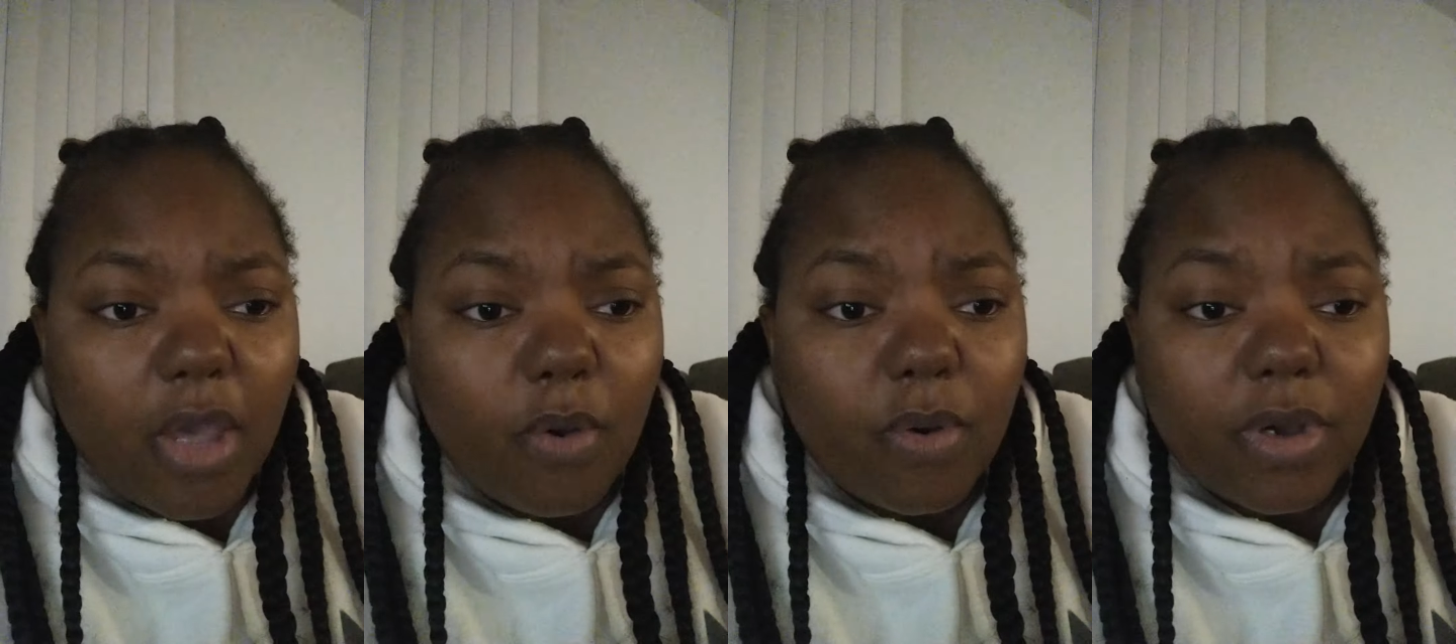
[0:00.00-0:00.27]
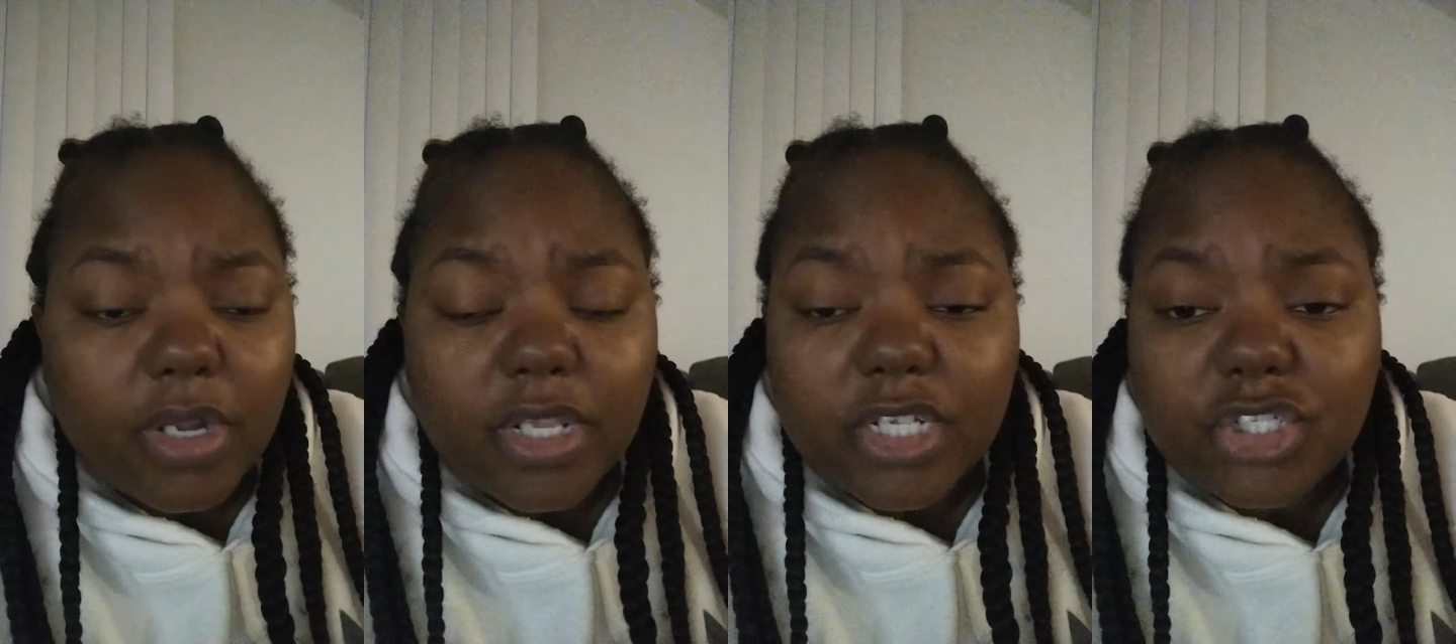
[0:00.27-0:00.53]

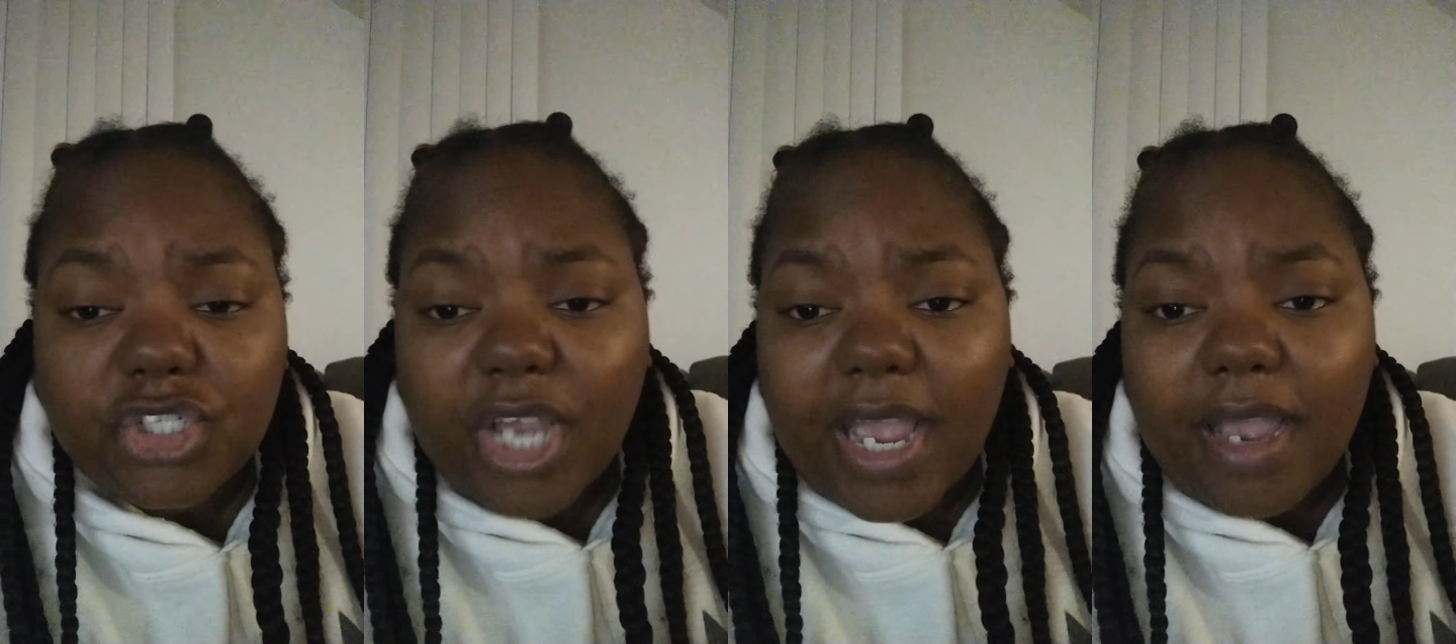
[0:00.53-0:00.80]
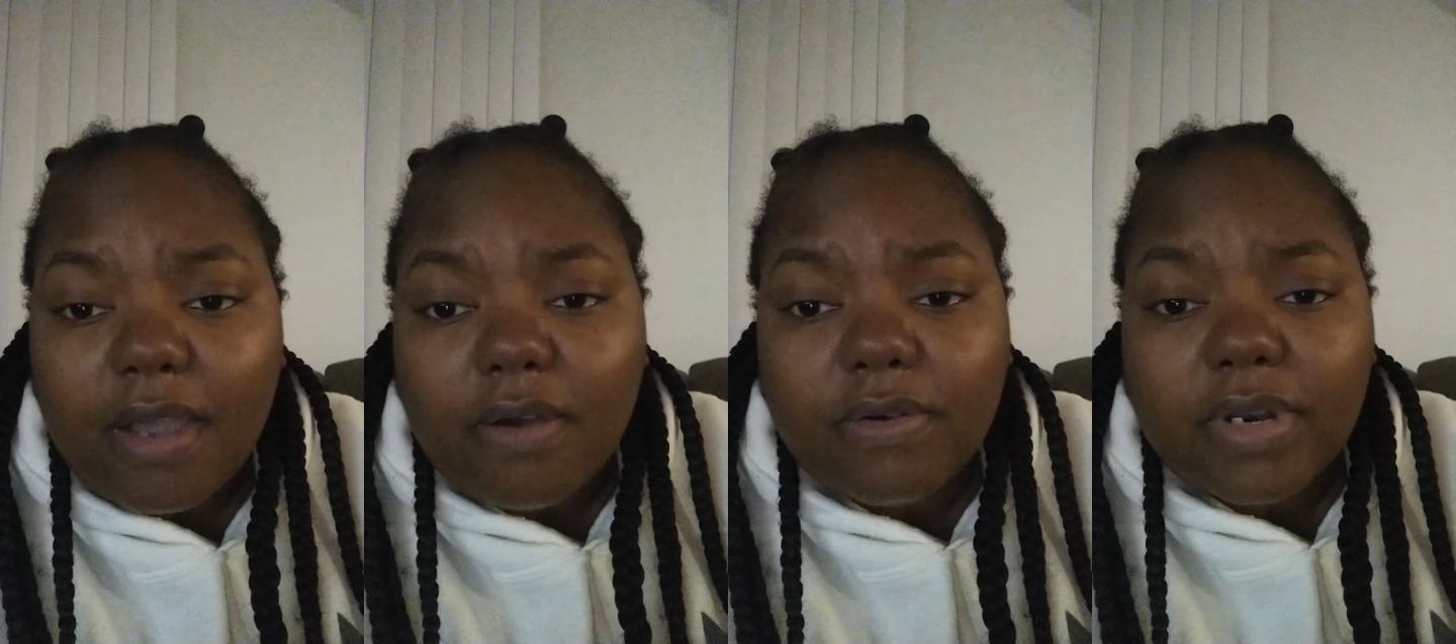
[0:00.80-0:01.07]
or the
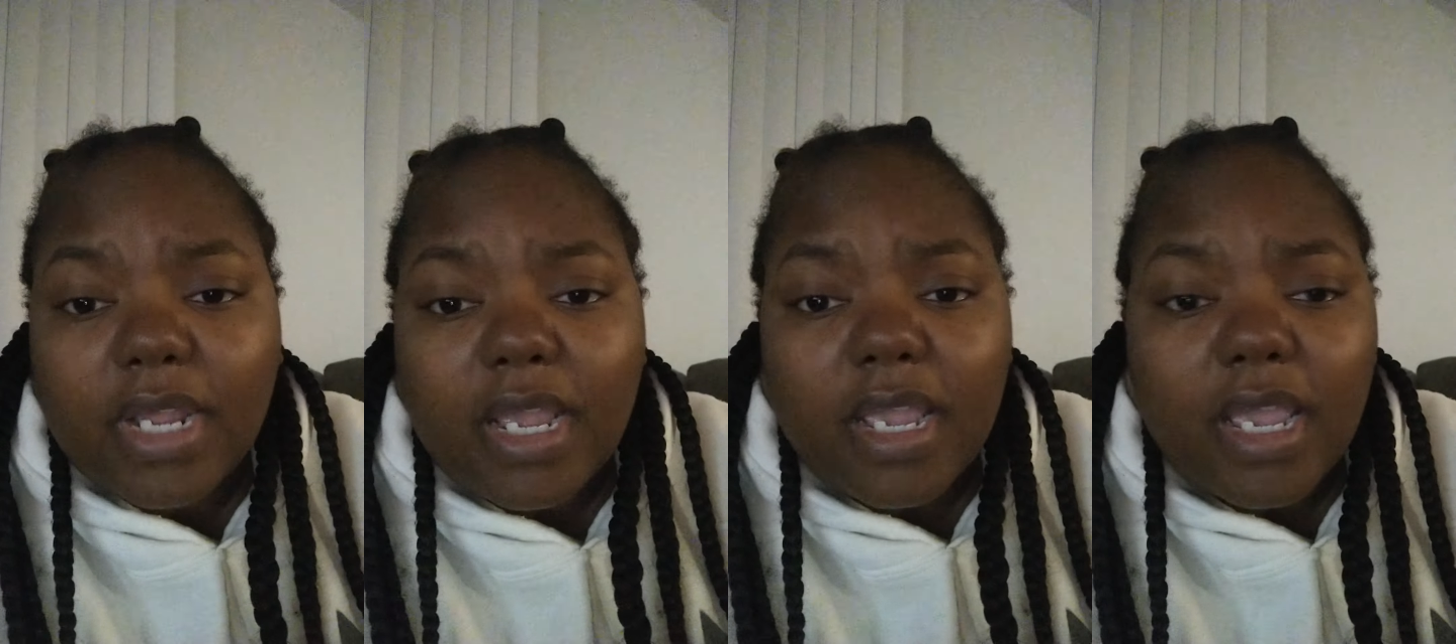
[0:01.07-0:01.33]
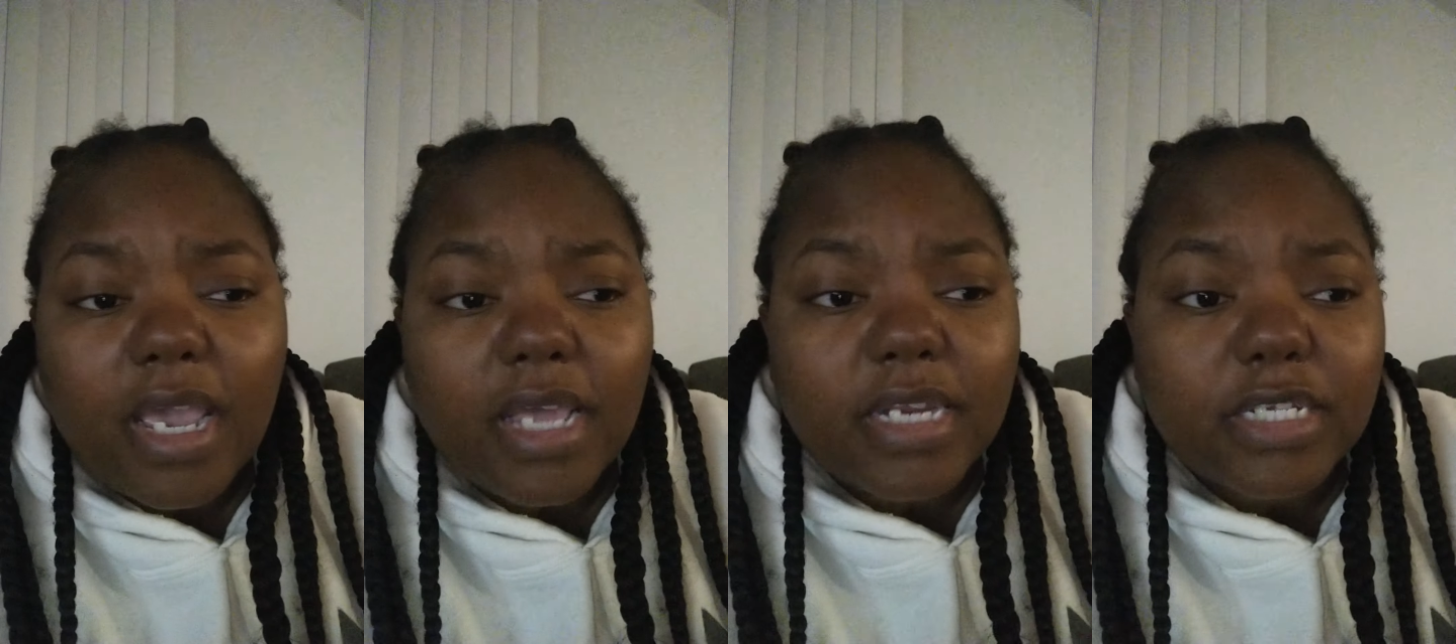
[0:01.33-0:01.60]
child
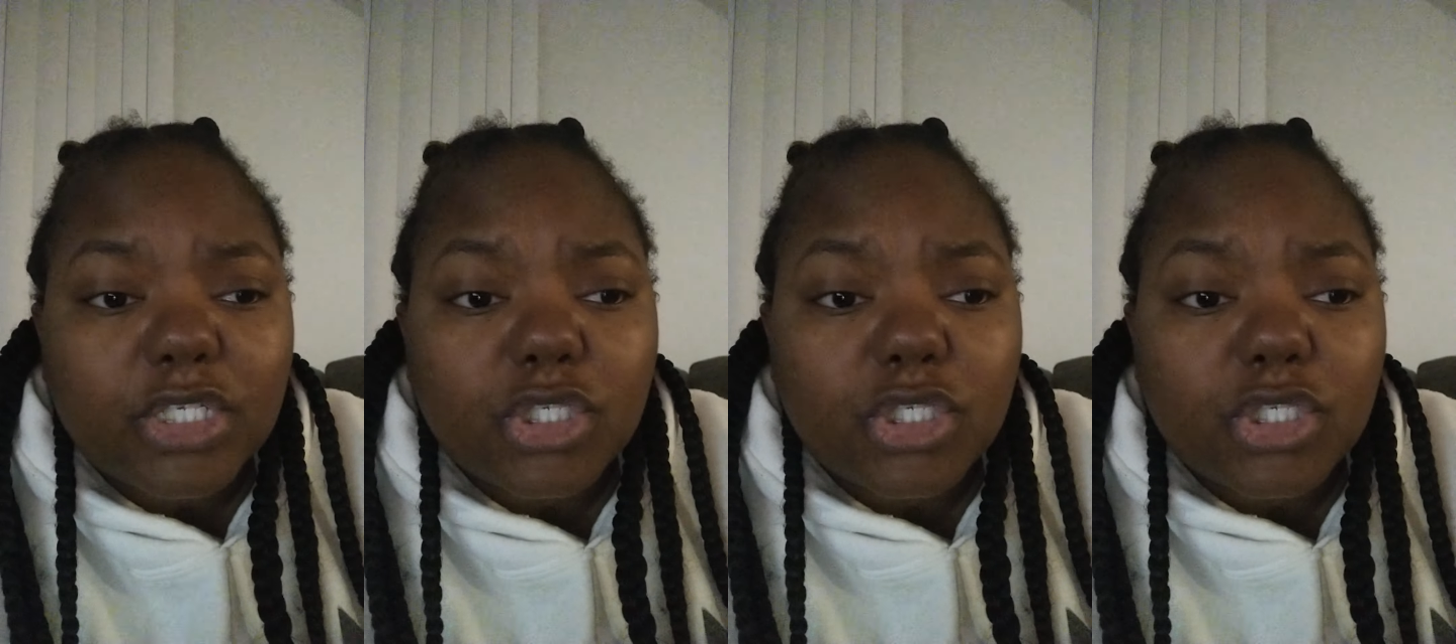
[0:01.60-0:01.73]
and